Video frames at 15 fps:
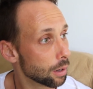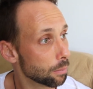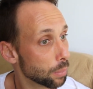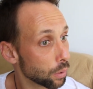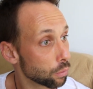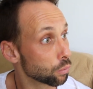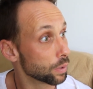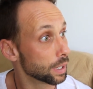
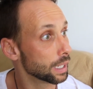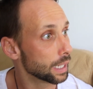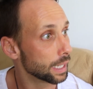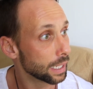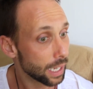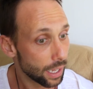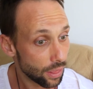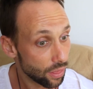But
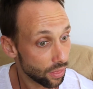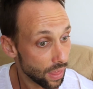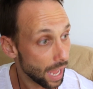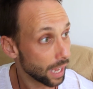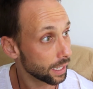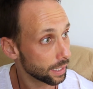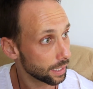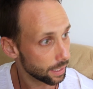really,
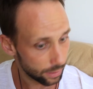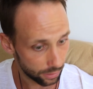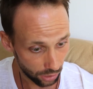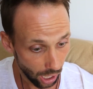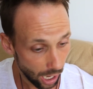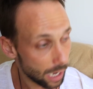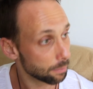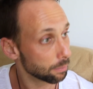that
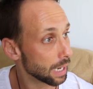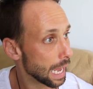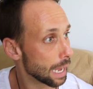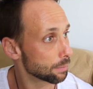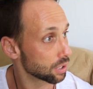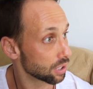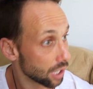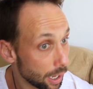time
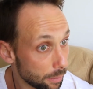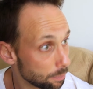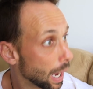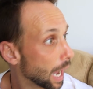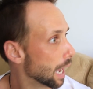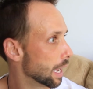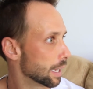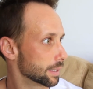lapse can
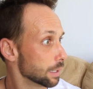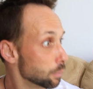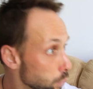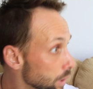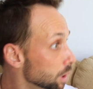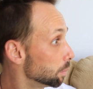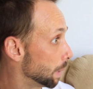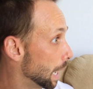pass. It
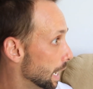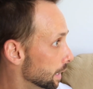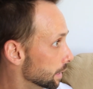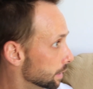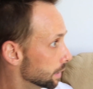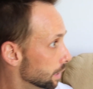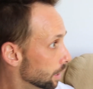will pass.